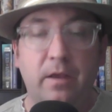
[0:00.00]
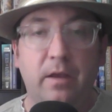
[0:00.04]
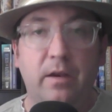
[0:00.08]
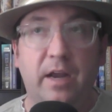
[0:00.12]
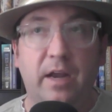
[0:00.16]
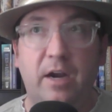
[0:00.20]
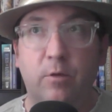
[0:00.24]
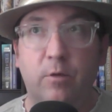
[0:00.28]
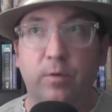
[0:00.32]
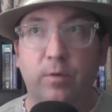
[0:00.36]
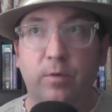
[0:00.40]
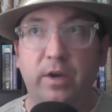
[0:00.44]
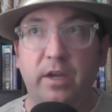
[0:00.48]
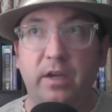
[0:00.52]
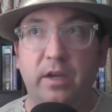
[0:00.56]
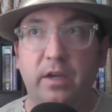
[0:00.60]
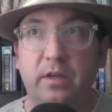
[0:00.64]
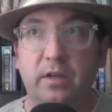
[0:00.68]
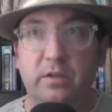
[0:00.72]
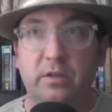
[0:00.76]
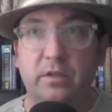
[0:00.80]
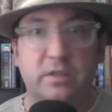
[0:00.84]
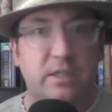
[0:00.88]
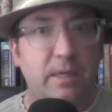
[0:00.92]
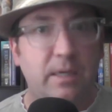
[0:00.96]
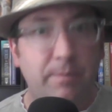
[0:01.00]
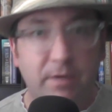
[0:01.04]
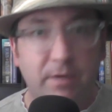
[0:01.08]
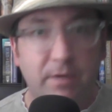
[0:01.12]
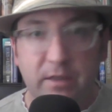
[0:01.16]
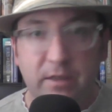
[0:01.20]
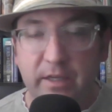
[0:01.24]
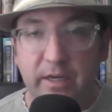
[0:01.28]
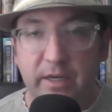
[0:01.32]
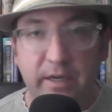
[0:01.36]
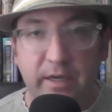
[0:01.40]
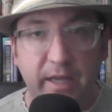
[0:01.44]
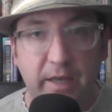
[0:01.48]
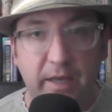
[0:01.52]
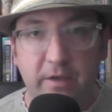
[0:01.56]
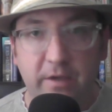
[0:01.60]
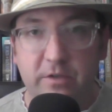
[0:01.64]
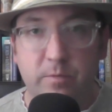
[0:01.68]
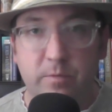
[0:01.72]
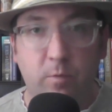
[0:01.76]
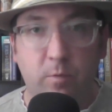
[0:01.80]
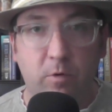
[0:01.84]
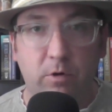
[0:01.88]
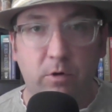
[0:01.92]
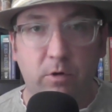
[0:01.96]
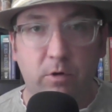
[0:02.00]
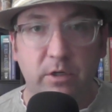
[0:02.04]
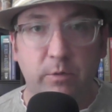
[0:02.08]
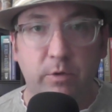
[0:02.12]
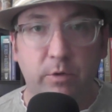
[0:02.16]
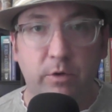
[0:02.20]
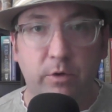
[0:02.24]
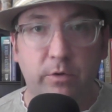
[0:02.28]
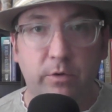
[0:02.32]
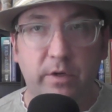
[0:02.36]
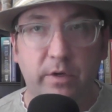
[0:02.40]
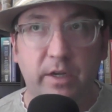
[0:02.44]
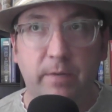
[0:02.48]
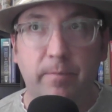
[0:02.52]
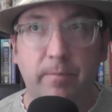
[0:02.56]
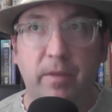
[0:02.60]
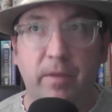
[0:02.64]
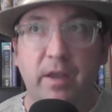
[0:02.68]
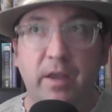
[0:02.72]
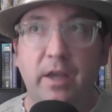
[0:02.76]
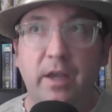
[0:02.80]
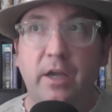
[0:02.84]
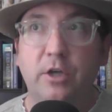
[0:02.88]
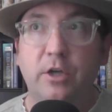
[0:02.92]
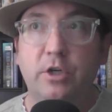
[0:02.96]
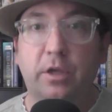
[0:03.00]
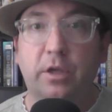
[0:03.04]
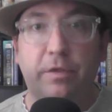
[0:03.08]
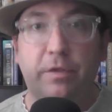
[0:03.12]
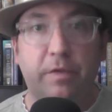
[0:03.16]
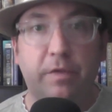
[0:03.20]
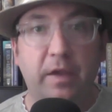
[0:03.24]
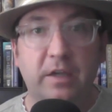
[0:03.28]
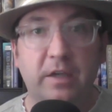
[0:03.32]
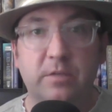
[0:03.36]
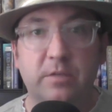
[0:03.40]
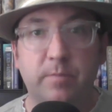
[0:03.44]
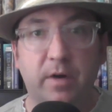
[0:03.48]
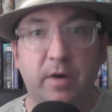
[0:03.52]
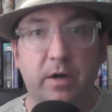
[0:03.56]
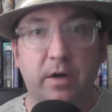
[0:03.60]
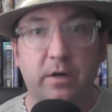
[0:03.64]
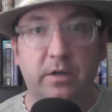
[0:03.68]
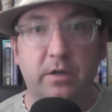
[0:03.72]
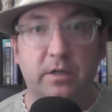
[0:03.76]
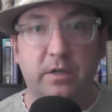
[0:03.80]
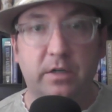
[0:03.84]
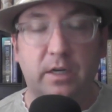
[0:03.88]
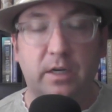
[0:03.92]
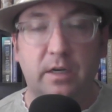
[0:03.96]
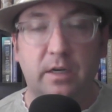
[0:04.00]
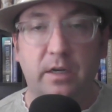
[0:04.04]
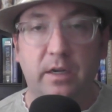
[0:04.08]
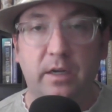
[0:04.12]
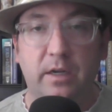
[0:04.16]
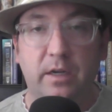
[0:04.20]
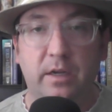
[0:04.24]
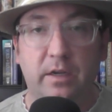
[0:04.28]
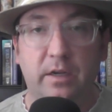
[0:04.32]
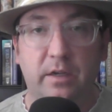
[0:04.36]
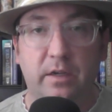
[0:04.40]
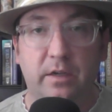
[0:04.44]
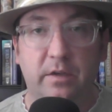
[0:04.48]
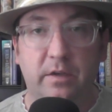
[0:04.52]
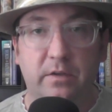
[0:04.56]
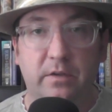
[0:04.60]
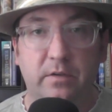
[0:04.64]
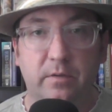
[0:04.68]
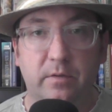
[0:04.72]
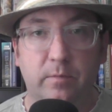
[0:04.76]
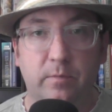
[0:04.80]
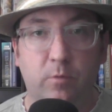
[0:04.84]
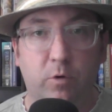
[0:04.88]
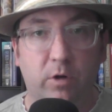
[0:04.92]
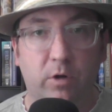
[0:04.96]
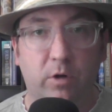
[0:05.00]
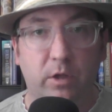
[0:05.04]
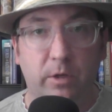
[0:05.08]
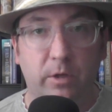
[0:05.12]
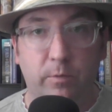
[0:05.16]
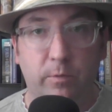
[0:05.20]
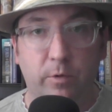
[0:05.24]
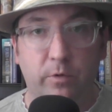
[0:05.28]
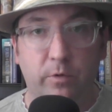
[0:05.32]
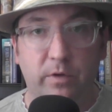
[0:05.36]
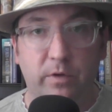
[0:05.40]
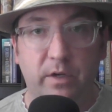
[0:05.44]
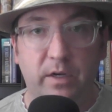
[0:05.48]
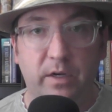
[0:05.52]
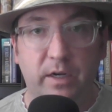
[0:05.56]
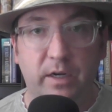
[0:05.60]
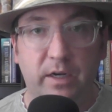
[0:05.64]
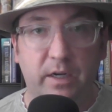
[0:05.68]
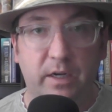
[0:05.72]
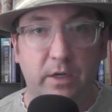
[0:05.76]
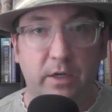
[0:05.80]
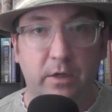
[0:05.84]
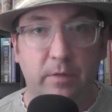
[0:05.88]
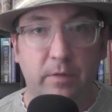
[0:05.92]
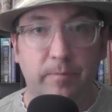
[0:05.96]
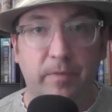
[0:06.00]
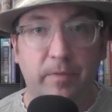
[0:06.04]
Nyria seemingly, again, is mortally wounded. She thinks Maristan is mortally wounded and killed.